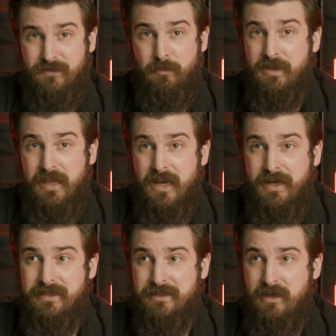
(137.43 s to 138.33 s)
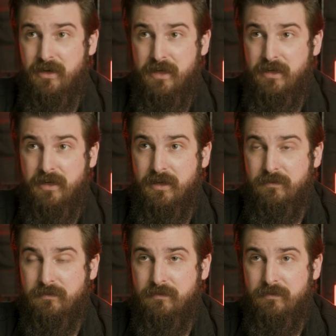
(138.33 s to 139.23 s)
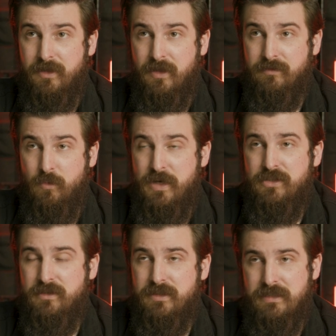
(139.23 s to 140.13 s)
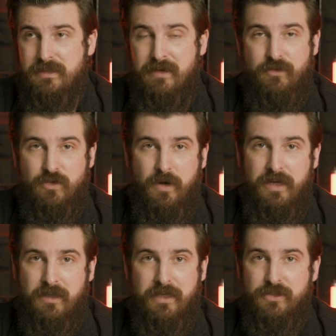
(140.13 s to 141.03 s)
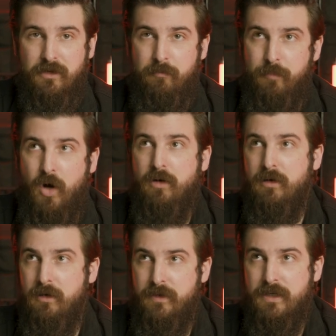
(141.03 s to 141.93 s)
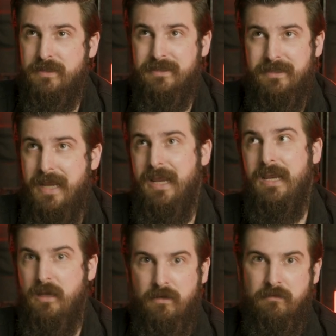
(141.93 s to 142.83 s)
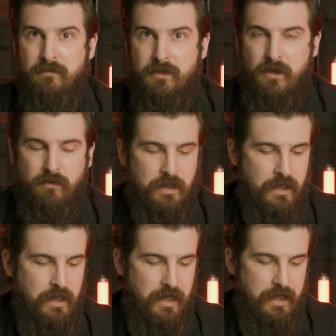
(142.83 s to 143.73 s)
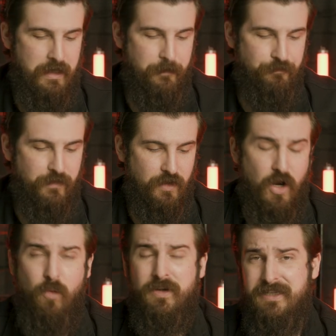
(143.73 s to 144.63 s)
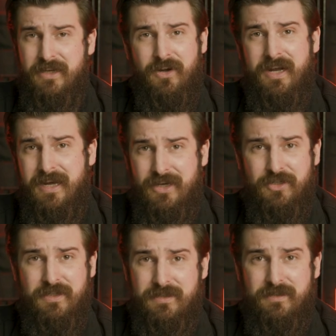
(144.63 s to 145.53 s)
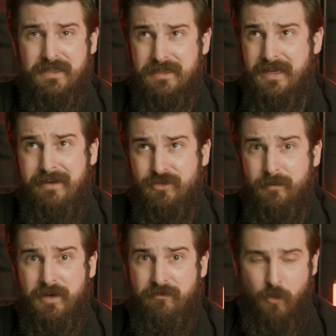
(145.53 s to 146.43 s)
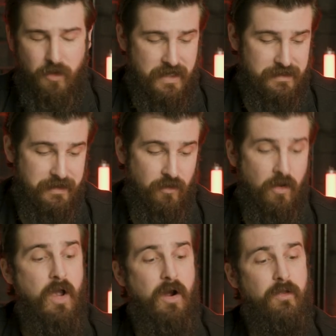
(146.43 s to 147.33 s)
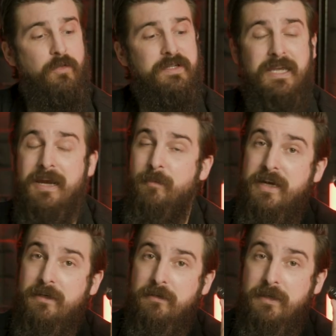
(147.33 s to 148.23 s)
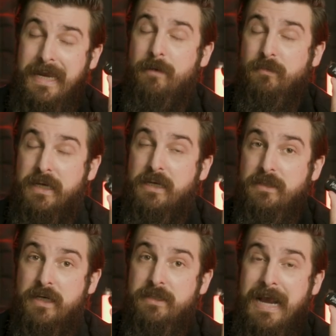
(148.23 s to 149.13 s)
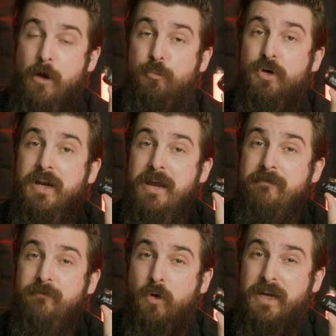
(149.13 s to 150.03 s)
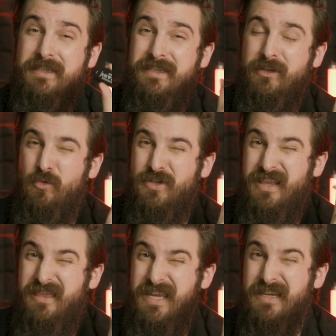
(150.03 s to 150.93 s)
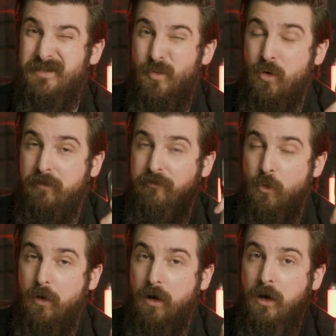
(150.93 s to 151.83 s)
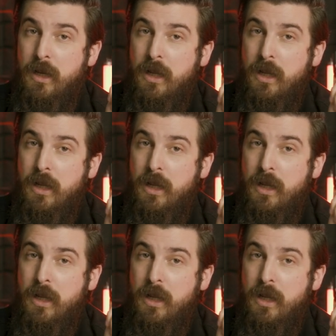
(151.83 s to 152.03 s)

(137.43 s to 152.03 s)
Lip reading: Completely unnecessary. Twitch is in 720 unless you're a partner, and then it's 1080. No one's internet connection is live streaming a 4K signal. Although this Camlink does output a 4K signal, which I think is more for